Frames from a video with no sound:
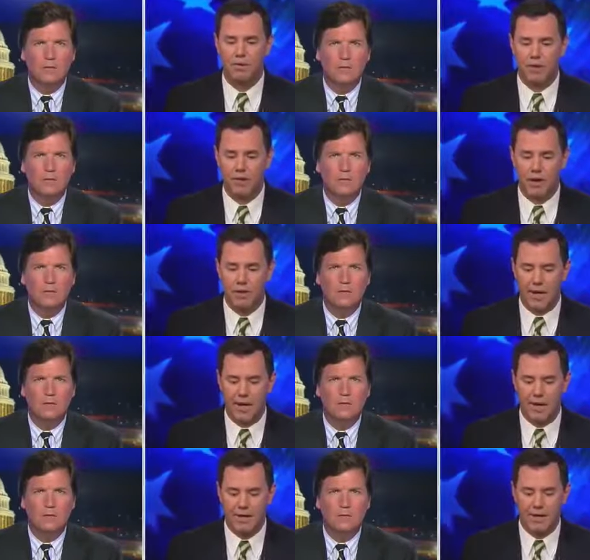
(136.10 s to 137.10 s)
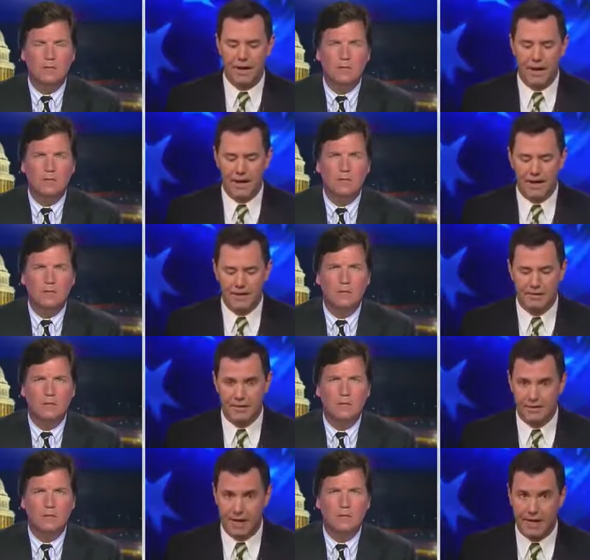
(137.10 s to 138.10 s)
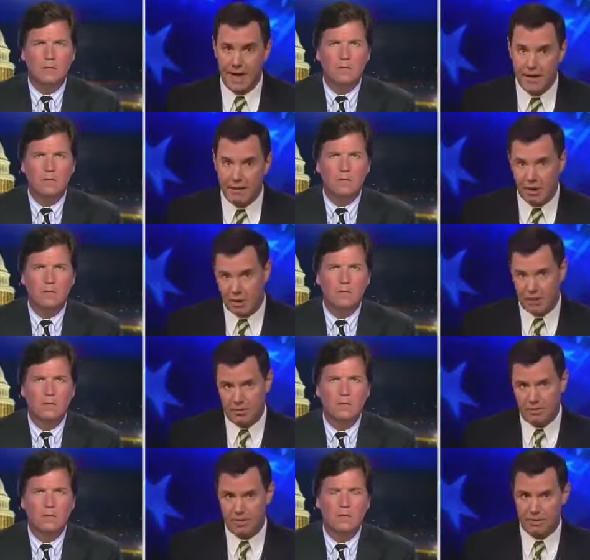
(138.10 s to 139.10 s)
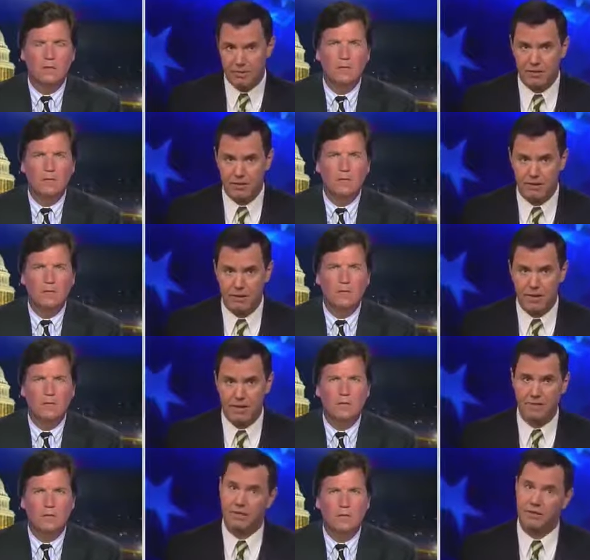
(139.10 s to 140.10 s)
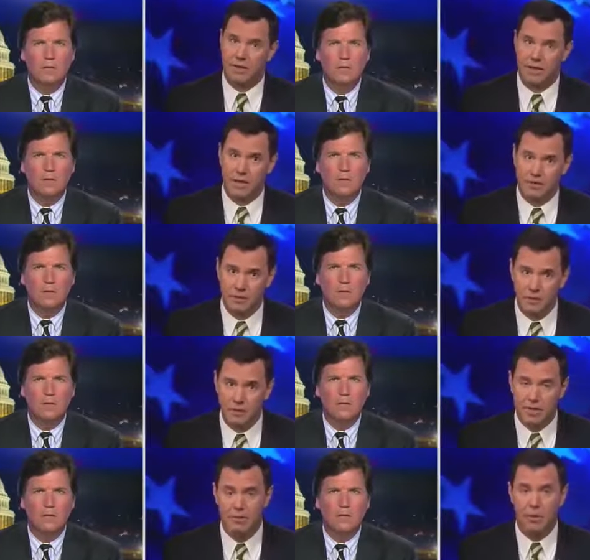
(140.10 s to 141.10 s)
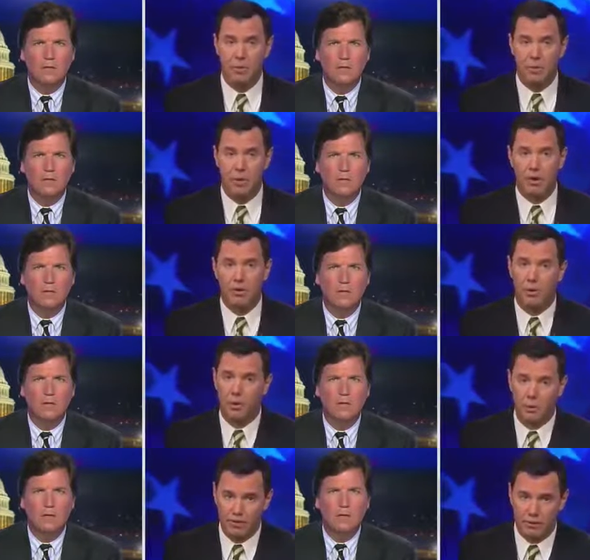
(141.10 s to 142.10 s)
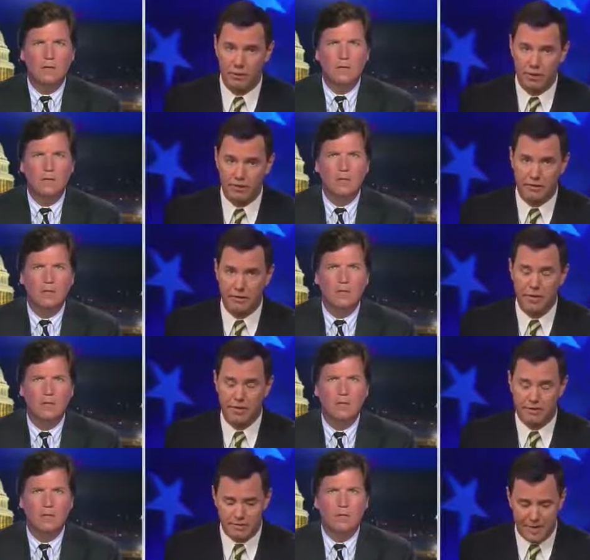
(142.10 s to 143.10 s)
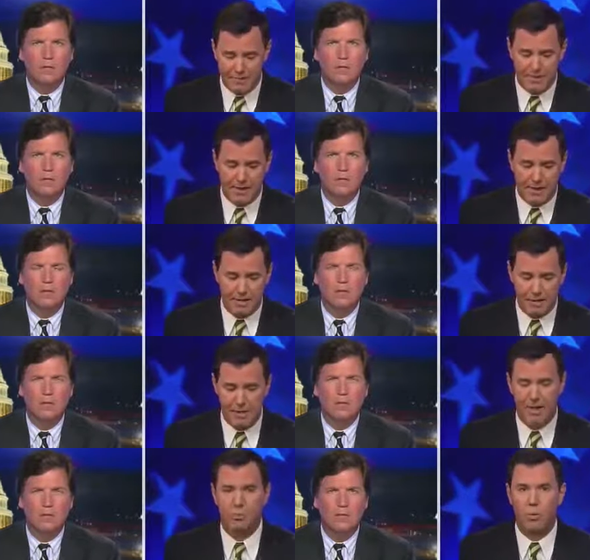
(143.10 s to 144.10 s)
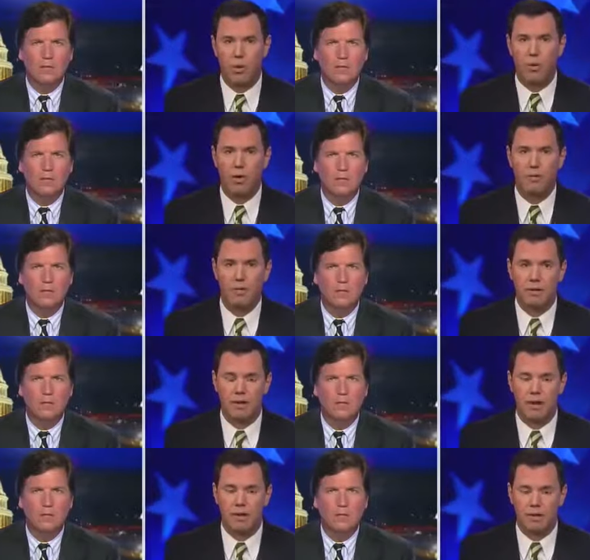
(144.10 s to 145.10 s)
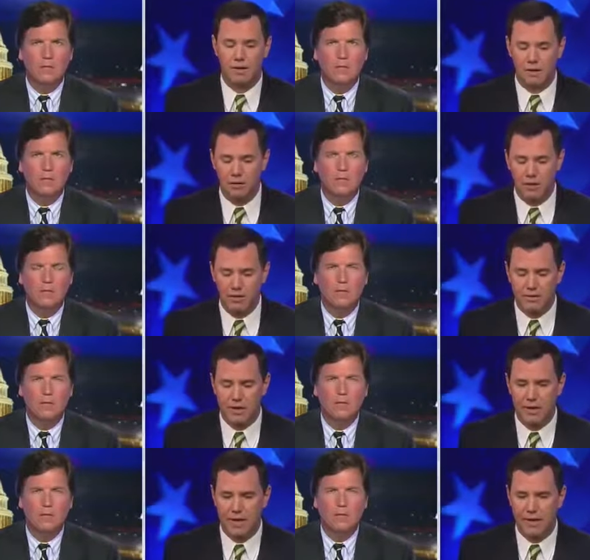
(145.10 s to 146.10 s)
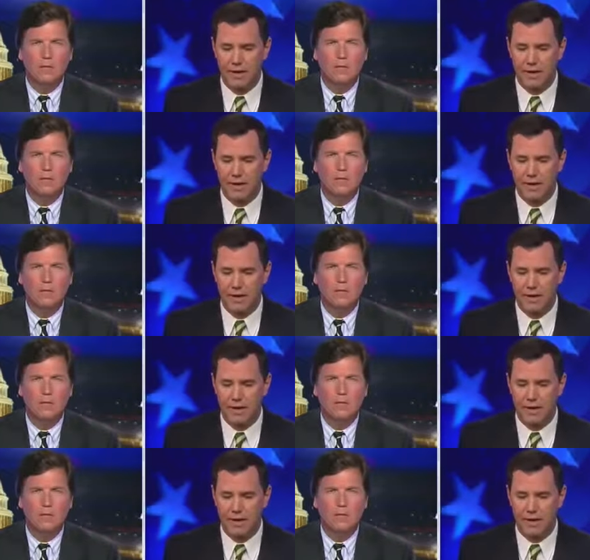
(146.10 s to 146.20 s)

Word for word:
Speaker 1: like, okay, uh, is this an economic argument that the president is making? Is he sticking up for the American worker, or was it a racist statement? And you had one argument uh, uh over on CNN,